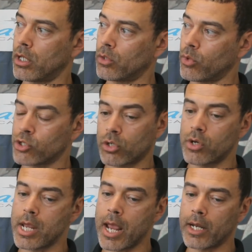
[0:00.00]
In other words,
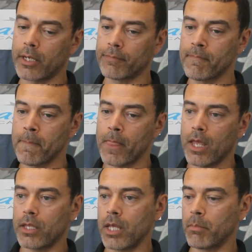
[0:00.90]
creating
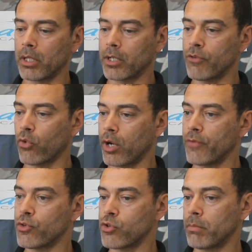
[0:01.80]
the ability for an
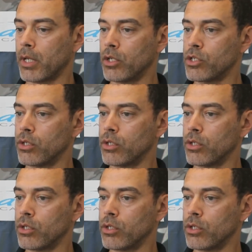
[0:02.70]
infantryman